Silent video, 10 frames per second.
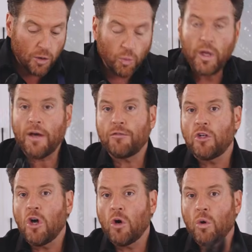we have
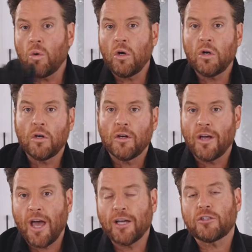no
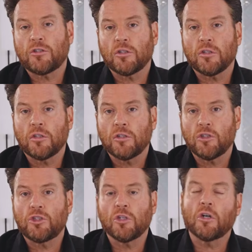extra
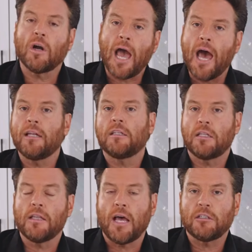sugar added
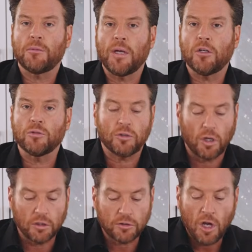to that tomato
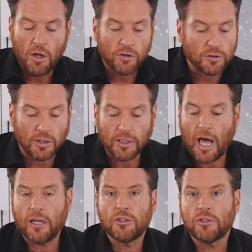sauce. There's a
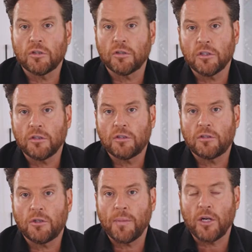lot of sugar in the
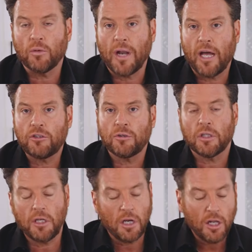tomato
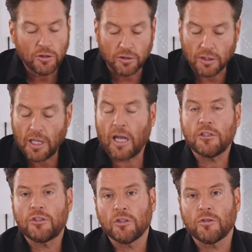naturally. There's a lot
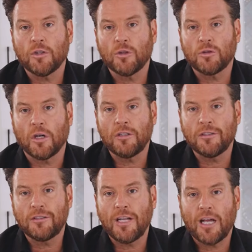of sugar in those
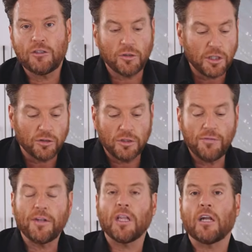onions naturally. There's
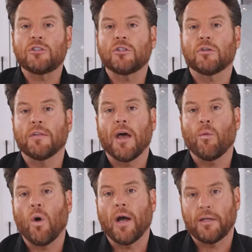even a lot of sugar in
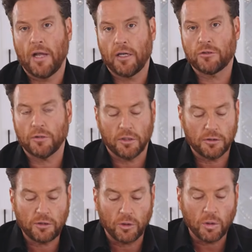that wine naturally.
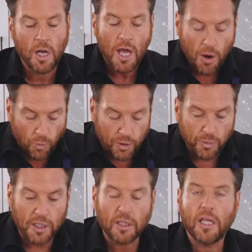So when
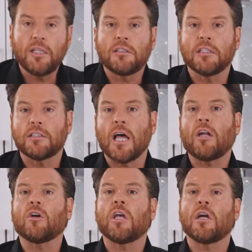we glaze this,
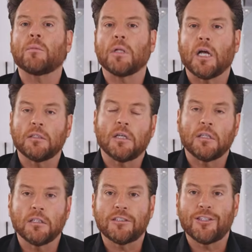that'll caramelize on
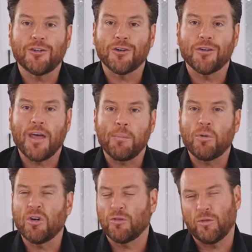the exterior of that
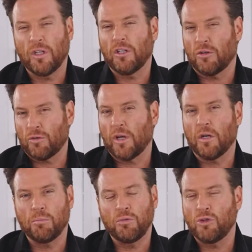bird and really
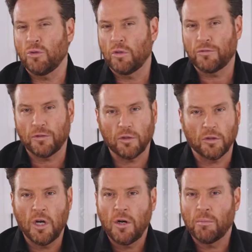create a
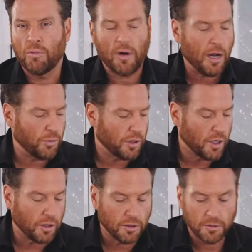beautiful brown
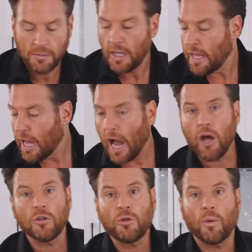color.
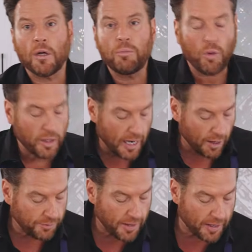I also want to point
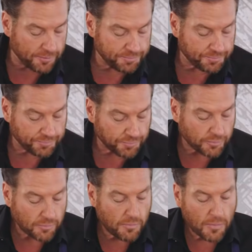out that
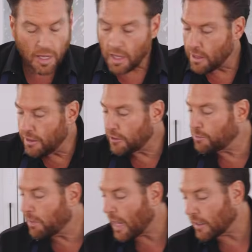this
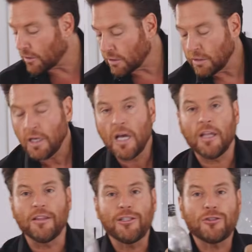bottle
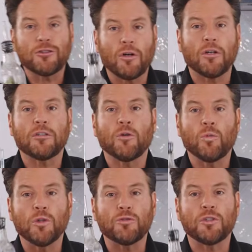and this salt
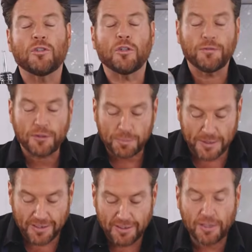was reserved
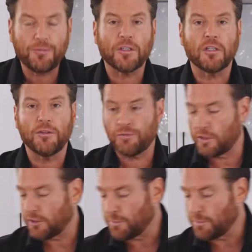specifically for this